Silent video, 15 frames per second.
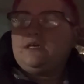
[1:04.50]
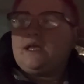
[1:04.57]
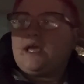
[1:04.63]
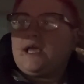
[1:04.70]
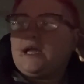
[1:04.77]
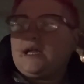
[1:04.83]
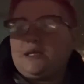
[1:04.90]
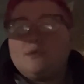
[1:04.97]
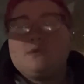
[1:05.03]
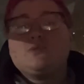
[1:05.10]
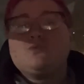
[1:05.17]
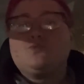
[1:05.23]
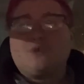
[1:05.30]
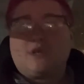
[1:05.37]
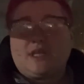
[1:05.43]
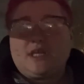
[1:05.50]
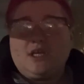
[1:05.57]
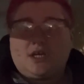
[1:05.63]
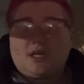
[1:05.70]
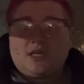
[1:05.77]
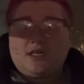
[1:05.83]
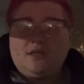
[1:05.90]
and it was really
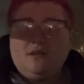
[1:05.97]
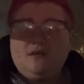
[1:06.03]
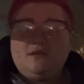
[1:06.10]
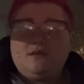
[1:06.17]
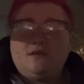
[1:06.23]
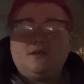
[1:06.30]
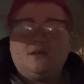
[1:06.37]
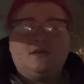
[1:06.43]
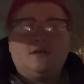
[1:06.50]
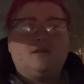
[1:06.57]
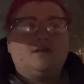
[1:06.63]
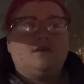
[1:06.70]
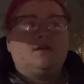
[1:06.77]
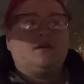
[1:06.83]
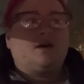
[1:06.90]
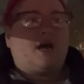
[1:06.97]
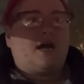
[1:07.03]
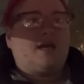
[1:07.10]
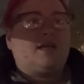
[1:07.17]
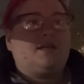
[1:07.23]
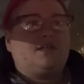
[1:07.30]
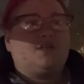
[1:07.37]
good. I
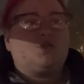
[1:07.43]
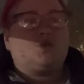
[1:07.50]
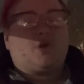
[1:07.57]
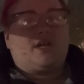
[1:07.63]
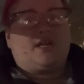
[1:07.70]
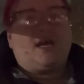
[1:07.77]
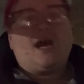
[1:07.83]
enjoyed it.